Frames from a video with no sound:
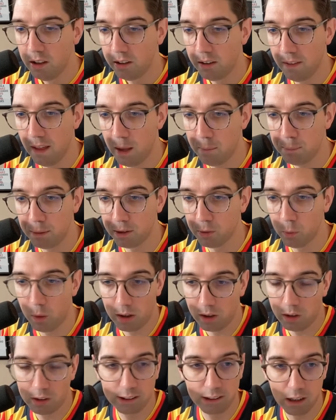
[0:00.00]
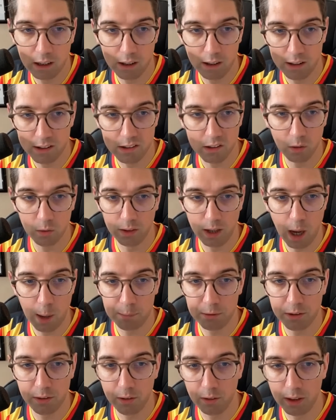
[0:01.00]
to that because Juan Garcia is the only
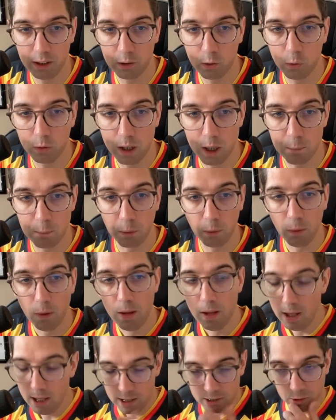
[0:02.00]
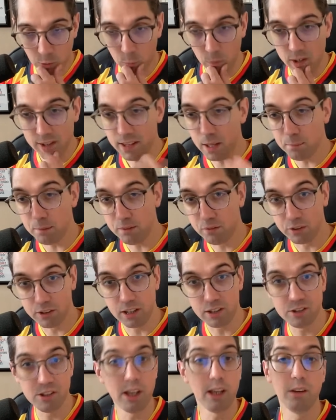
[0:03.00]
option there at goalkeeper. So what does that mean for
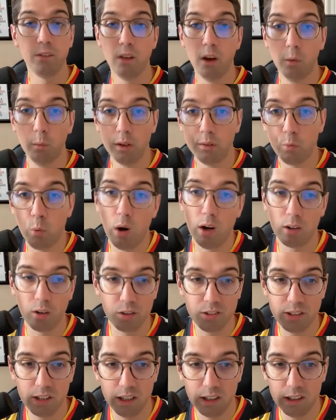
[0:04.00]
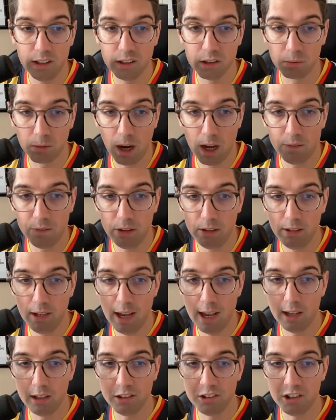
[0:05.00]
Ter Stegen, though, if Juan Garcia is arriving
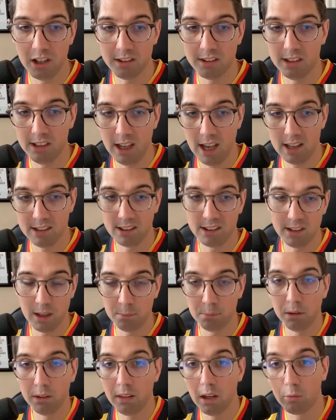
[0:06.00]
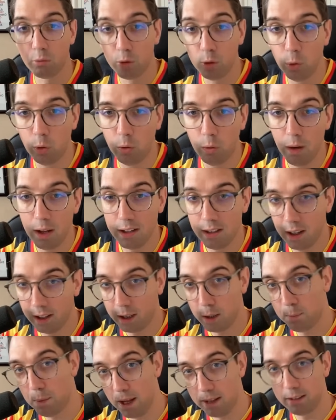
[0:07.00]
and Chesney has accepted that renewal and
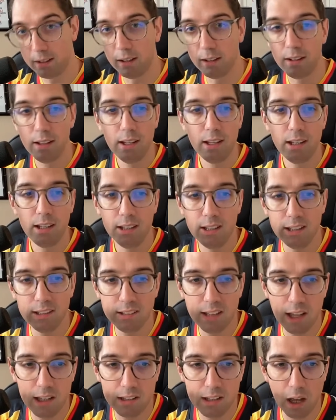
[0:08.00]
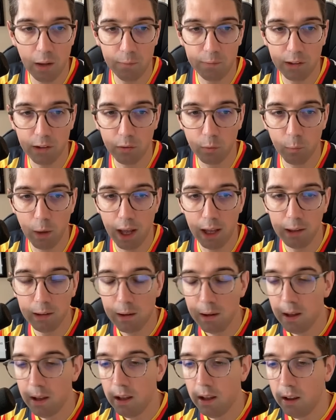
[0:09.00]
Naki Pena is heading out the other way?
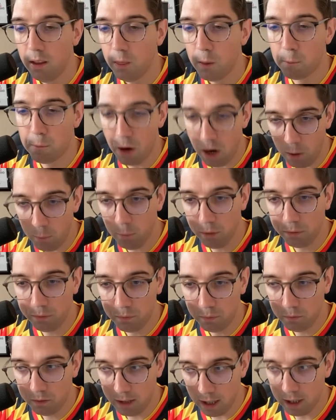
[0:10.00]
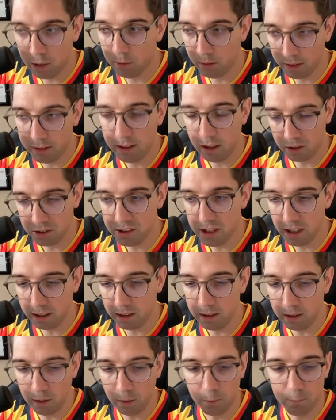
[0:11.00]
The problem with getting rid of Ter
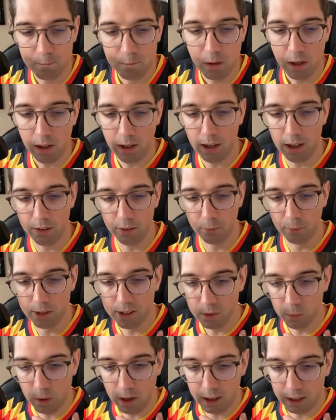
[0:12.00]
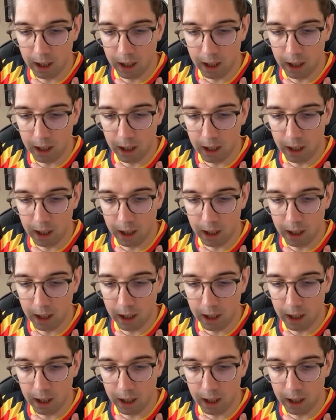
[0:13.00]
Stegen here, and the reason why,